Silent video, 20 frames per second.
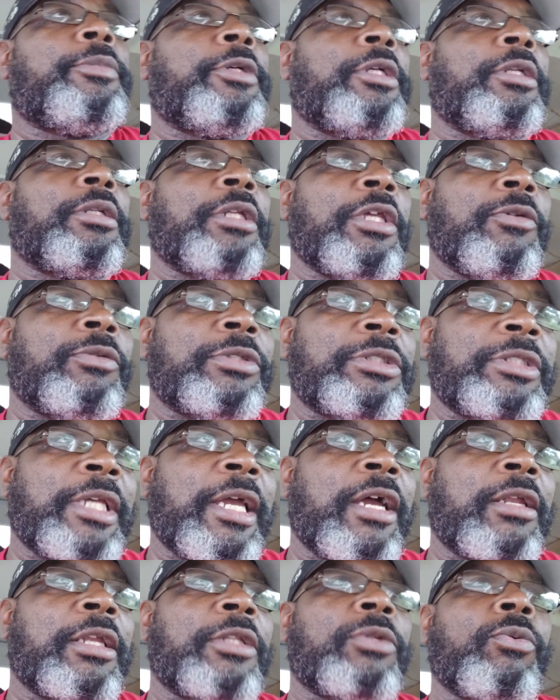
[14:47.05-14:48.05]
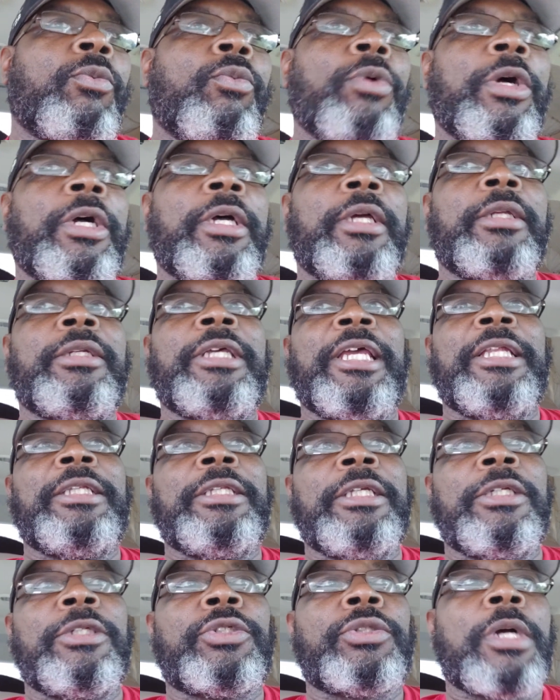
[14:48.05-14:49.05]
but he was down at the 1
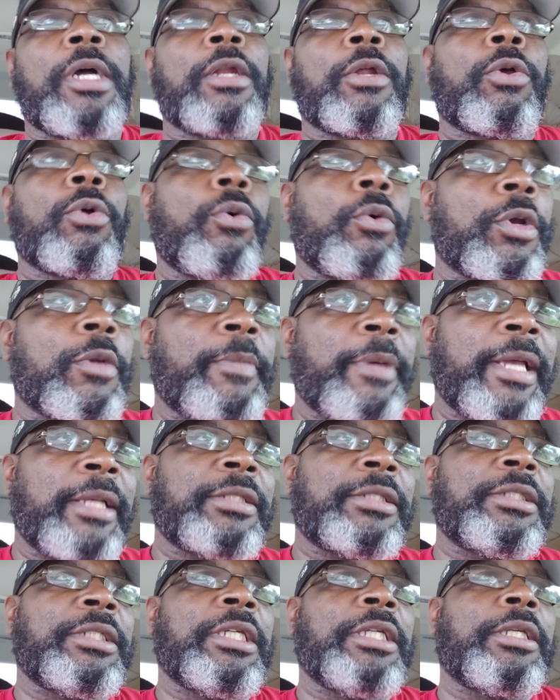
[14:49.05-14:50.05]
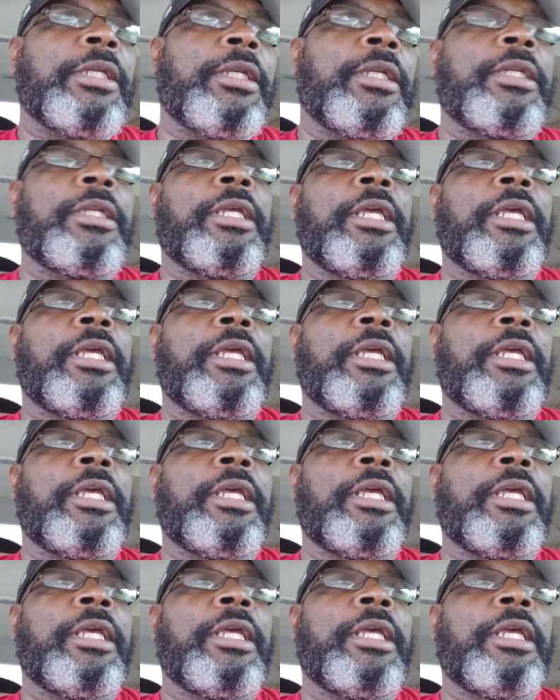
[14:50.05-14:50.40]
and then try to quarterback sneak it.